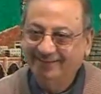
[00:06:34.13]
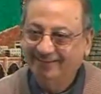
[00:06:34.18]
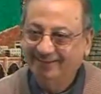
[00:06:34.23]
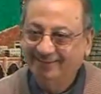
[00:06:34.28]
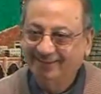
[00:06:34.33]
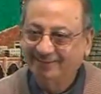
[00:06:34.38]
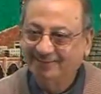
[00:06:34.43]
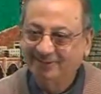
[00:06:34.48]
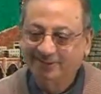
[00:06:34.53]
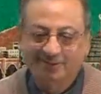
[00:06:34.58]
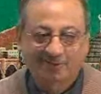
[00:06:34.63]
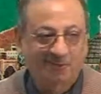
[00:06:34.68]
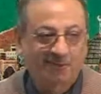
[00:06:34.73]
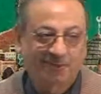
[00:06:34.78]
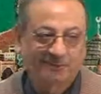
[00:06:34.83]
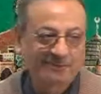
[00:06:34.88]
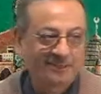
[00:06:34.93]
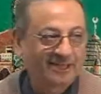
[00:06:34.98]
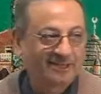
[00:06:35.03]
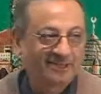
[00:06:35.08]
The
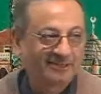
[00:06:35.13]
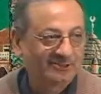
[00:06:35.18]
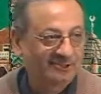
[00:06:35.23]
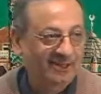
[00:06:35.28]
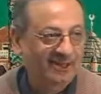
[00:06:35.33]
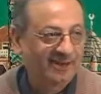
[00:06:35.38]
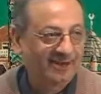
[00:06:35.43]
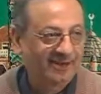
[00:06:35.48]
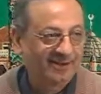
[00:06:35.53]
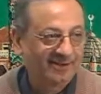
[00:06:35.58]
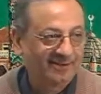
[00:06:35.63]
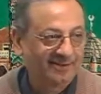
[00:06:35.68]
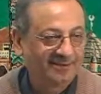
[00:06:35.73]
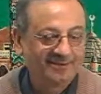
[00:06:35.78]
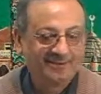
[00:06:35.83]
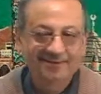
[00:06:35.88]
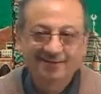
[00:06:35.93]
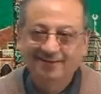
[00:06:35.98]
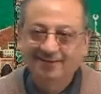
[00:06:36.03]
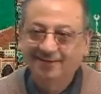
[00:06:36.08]
course had started.
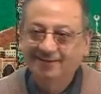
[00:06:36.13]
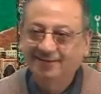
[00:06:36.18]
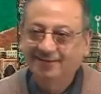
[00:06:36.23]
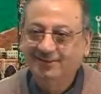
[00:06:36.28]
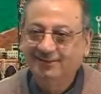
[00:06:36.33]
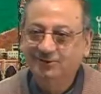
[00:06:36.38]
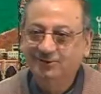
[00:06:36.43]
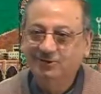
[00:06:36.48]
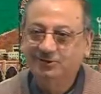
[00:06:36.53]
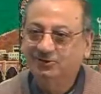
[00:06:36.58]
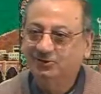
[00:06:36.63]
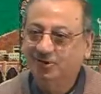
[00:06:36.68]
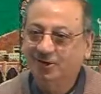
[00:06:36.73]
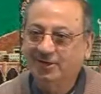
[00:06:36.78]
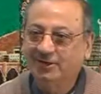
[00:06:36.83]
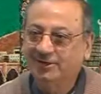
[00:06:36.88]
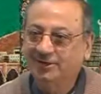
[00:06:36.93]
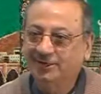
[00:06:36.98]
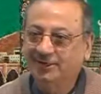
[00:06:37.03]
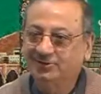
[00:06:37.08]
She
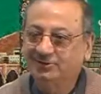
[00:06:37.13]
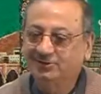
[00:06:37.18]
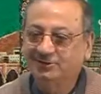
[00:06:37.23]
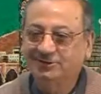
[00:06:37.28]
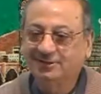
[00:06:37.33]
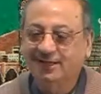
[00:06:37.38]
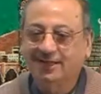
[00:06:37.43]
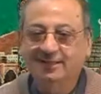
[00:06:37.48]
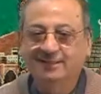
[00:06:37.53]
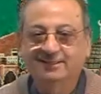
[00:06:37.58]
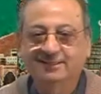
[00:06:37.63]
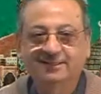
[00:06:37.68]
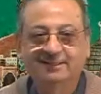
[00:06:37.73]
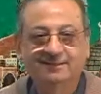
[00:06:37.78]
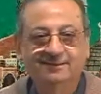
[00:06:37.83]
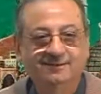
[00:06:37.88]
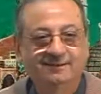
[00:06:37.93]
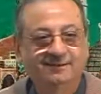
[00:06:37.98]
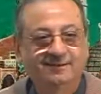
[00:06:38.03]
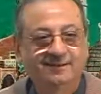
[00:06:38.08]
joined us. I
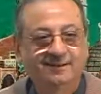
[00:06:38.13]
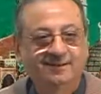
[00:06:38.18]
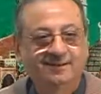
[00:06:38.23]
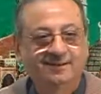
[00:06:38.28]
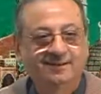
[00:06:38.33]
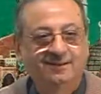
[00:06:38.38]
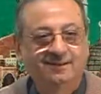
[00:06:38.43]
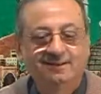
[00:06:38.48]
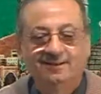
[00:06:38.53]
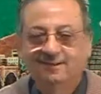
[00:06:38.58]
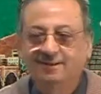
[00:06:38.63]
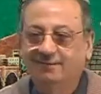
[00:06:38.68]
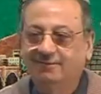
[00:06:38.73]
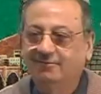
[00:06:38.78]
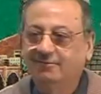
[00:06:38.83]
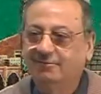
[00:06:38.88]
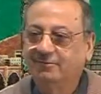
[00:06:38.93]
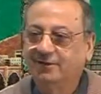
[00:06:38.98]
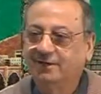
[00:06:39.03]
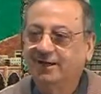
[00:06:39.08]
think
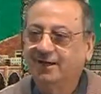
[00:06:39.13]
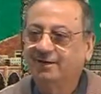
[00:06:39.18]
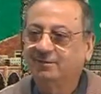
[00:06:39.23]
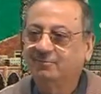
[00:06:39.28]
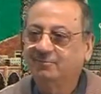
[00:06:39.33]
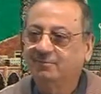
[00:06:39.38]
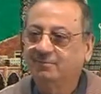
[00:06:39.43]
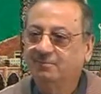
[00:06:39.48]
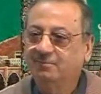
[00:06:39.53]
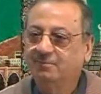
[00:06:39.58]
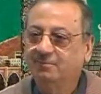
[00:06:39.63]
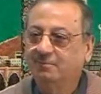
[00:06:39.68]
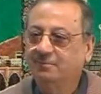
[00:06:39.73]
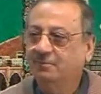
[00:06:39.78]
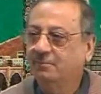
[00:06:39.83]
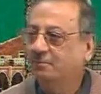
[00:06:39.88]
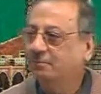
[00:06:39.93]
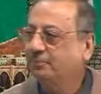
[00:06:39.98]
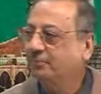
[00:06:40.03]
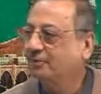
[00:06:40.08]
we had
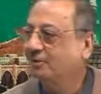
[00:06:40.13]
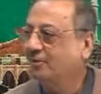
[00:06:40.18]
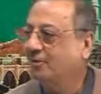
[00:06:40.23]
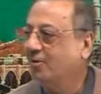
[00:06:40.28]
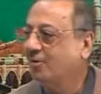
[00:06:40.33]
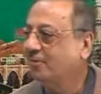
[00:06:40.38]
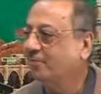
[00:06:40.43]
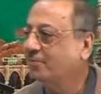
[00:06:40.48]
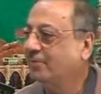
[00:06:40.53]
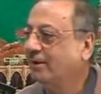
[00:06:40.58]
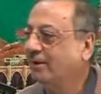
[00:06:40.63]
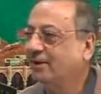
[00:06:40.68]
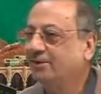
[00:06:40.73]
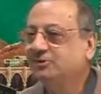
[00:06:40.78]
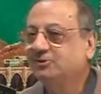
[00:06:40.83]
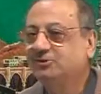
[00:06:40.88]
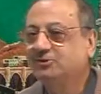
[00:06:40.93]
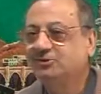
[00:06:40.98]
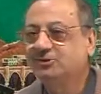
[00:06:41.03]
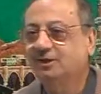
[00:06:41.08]
gone
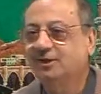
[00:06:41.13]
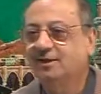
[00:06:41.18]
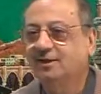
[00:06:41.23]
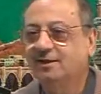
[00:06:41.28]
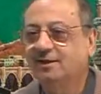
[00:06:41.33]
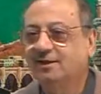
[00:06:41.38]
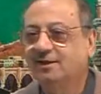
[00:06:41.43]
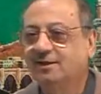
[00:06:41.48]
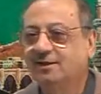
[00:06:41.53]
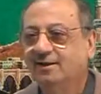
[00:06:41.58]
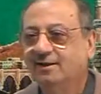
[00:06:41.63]
past half